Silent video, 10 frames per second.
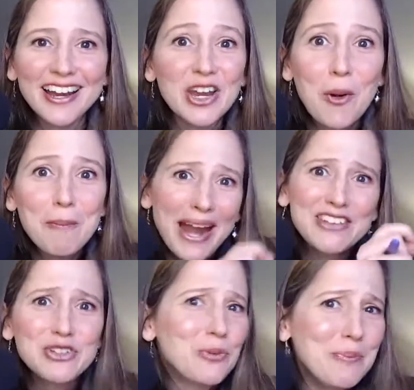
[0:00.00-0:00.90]
manage
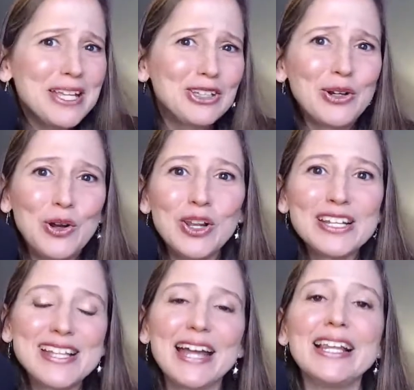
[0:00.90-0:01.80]
to meet your goal
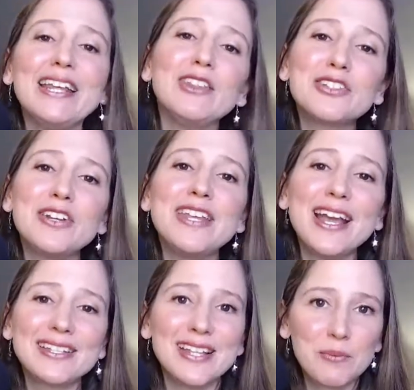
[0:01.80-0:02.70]
exactly. Those are the
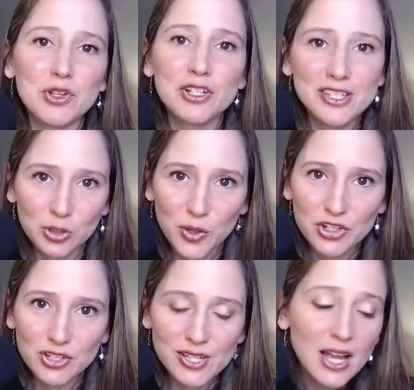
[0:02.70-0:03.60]
exceptional
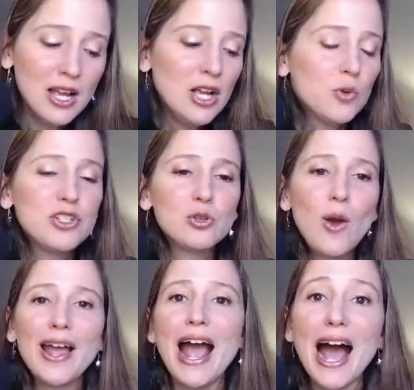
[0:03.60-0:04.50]
situations, which is
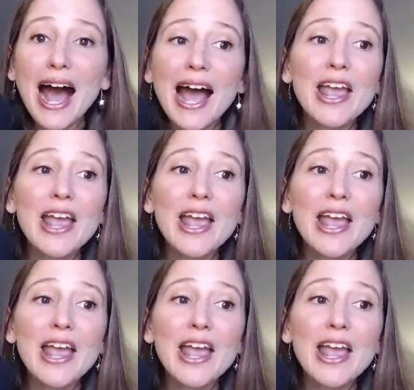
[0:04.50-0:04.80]
why I